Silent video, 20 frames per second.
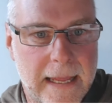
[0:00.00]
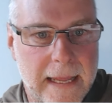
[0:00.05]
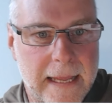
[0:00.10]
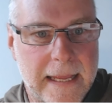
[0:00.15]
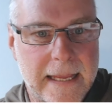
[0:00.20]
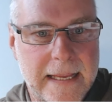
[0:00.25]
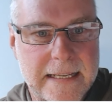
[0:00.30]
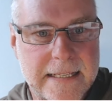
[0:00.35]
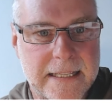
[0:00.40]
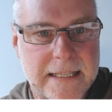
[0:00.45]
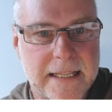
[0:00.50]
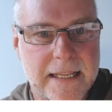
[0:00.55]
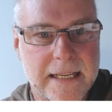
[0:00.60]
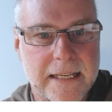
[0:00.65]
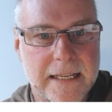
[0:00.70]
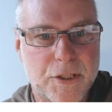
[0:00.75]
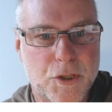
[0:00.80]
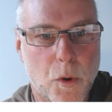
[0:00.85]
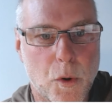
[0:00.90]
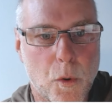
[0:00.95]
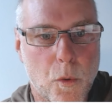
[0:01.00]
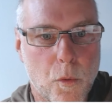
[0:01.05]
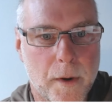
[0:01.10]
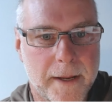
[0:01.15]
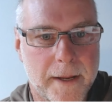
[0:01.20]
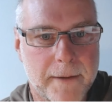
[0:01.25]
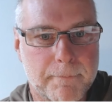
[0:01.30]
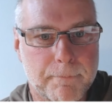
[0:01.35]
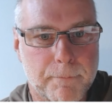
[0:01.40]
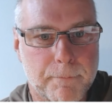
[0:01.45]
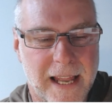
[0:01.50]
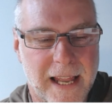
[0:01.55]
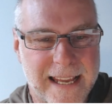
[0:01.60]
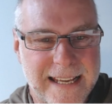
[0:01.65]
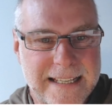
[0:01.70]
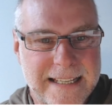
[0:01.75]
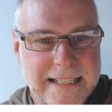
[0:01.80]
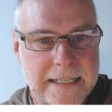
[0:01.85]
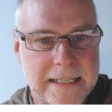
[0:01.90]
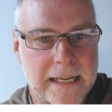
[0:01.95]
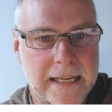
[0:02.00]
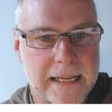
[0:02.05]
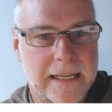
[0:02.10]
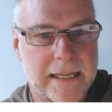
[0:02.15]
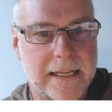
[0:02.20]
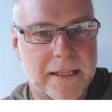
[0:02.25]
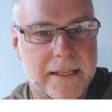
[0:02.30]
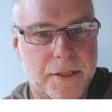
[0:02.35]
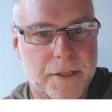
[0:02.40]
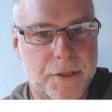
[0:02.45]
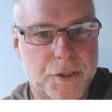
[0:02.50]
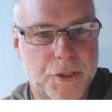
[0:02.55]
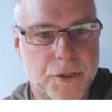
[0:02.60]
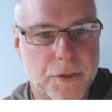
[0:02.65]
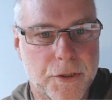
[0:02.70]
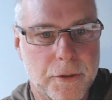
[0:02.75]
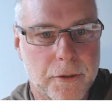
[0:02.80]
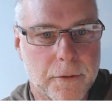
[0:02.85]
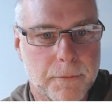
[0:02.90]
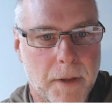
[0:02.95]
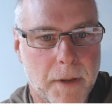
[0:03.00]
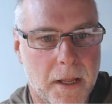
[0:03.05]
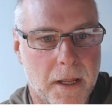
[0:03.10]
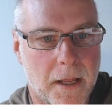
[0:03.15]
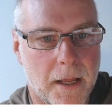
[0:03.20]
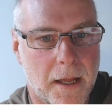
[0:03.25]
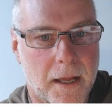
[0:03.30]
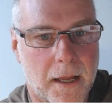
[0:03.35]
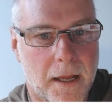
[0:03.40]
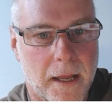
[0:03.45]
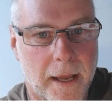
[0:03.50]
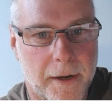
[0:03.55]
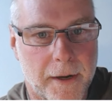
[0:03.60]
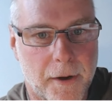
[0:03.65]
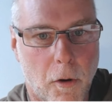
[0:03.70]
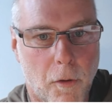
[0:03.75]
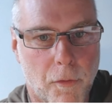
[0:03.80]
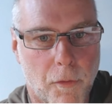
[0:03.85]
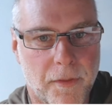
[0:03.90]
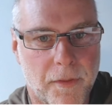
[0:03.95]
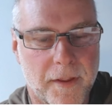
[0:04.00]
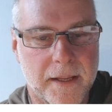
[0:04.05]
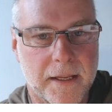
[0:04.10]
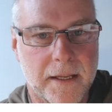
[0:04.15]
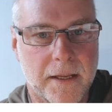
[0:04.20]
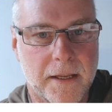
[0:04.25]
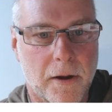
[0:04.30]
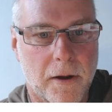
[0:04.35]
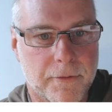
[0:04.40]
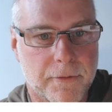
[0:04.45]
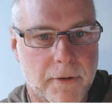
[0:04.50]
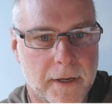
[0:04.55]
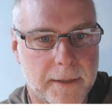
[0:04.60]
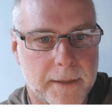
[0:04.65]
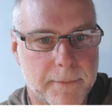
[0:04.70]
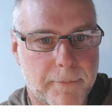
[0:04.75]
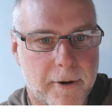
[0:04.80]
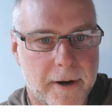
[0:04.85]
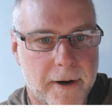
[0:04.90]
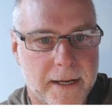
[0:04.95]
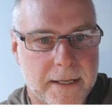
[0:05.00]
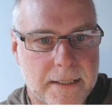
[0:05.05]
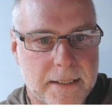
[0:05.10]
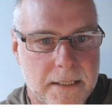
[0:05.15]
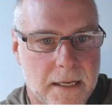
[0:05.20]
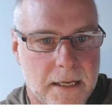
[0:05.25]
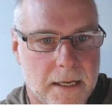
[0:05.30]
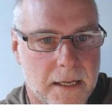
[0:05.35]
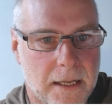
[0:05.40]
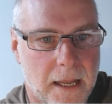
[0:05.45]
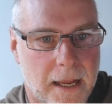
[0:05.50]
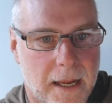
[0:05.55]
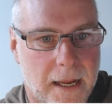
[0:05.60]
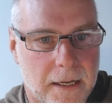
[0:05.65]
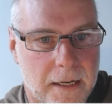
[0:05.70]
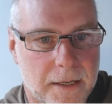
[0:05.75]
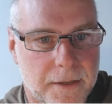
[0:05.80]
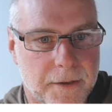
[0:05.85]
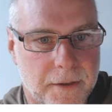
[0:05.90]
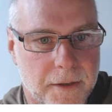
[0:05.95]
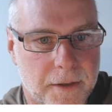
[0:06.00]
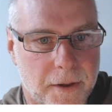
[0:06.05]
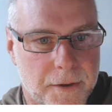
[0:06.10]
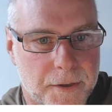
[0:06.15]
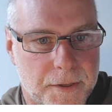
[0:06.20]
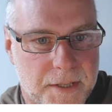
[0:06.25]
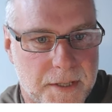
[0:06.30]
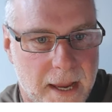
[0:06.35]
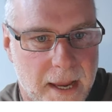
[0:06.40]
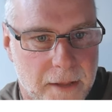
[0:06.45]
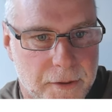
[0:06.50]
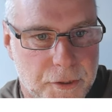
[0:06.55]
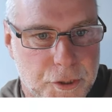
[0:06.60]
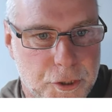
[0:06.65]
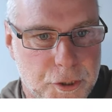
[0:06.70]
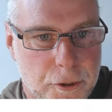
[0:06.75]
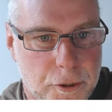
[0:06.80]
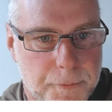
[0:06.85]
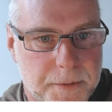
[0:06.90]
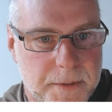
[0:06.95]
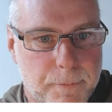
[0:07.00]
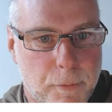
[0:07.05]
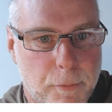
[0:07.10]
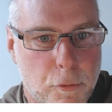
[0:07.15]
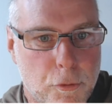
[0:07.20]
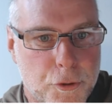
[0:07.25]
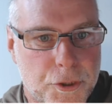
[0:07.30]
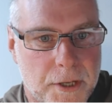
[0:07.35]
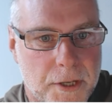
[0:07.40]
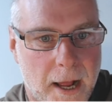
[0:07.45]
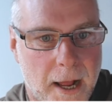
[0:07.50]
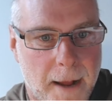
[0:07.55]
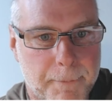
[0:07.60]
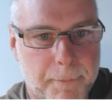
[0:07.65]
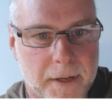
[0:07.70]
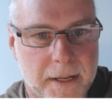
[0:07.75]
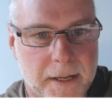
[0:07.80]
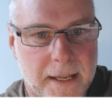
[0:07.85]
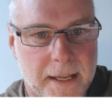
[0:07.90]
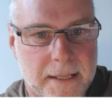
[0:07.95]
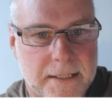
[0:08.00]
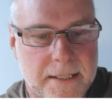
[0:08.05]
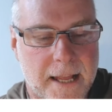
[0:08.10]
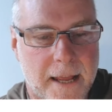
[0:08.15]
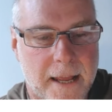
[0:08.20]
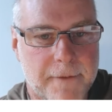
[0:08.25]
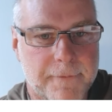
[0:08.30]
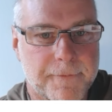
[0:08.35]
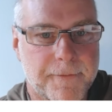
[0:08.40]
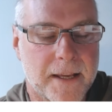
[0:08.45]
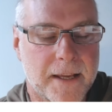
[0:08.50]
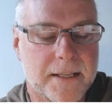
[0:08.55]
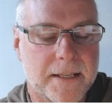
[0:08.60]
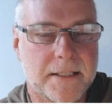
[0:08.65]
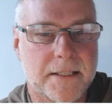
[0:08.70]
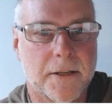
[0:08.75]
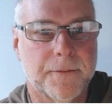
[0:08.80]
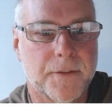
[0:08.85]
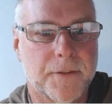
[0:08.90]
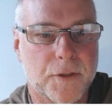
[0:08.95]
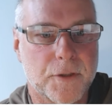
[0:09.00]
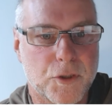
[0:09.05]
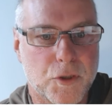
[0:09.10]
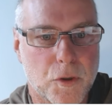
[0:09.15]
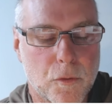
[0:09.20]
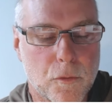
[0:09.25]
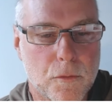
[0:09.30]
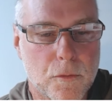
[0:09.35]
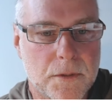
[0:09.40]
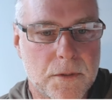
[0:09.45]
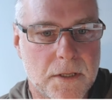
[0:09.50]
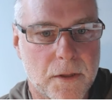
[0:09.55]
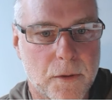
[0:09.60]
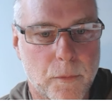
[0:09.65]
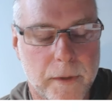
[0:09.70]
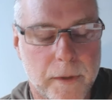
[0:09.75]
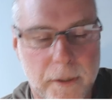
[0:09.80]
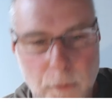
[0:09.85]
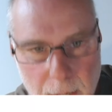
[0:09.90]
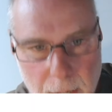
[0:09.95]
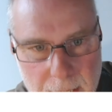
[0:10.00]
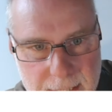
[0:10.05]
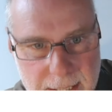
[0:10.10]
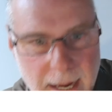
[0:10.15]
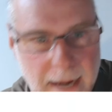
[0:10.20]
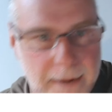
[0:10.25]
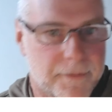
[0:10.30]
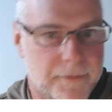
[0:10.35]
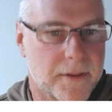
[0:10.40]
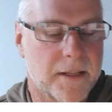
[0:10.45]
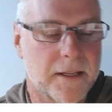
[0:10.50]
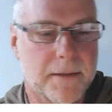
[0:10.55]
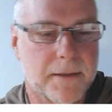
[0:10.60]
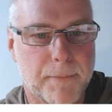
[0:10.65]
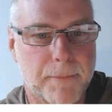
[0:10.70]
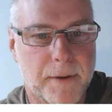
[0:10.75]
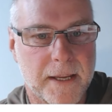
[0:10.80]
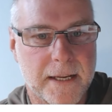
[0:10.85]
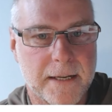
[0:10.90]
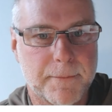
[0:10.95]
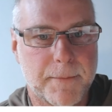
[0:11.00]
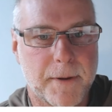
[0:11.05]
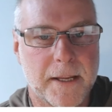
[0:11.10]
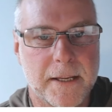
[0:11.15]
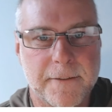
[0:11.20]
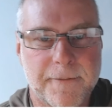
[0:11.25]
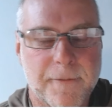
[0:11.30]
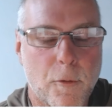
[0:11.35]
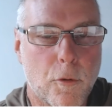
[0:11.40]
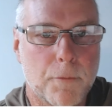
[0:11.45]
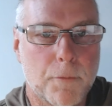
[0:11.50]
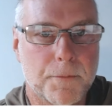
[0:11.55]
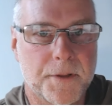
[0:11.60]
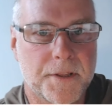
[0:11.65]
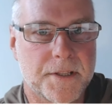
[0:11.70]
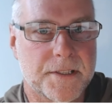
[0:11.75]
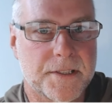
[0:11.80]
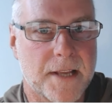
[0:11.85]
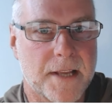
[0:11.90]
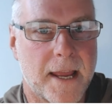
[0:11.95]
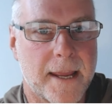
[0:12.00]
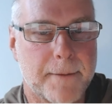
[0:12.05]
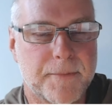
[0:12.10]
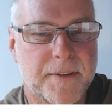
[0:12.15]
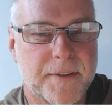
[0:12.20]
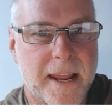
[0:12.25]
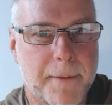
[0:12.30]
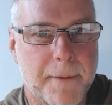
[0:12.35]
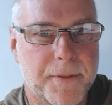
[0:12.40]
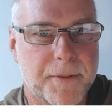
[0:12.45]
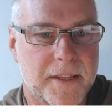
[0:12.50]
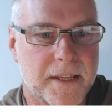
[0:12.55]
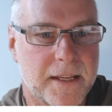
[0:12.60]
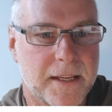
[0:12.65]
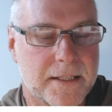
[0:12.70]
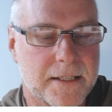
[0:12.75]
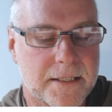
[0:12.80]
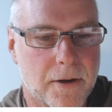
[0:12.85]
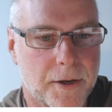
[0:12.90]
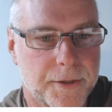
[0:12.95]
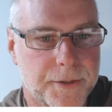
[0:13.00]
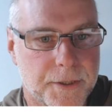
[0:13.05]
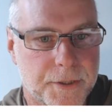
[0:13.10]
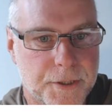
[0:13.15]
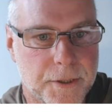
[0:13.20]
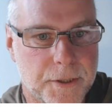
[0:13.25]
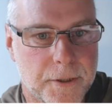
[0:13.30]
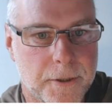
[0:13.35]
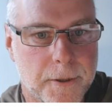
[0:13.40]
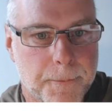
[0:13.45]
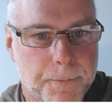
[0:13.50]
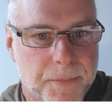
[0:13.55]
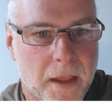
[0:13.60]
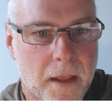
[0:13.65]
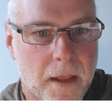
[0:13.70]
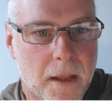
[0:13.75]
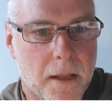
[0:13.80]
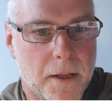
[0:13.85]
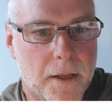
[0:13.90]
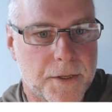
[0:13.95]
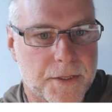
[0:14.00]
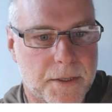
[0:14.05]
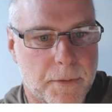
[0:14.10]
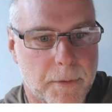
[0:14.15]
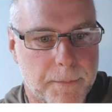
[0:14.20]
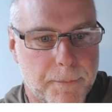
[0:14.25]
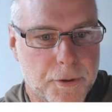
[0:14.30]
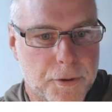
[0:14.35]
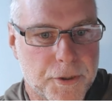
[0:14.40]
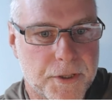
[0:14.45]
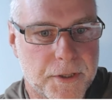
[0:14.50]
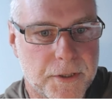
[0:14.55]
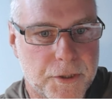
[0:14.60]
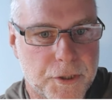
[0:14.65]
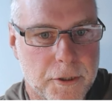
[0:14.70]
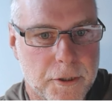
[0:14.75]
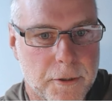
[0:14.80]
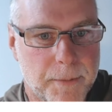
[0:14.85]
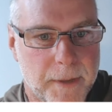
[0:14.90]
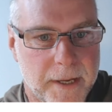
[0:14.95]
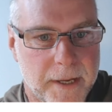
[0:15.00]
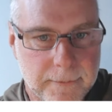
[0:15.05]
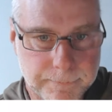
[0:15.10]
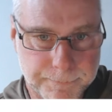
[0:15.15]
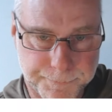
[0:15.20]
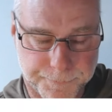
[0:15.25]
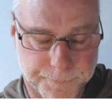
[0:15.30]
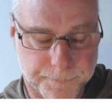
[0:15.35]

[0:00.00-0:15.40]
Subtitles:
Here's the tool in place in the tube and on the hydraulic press, and notice how the tube's pushed up against that face of the tool so that we always have the bead being formed at the same depth inside the tube. So we push the tube in,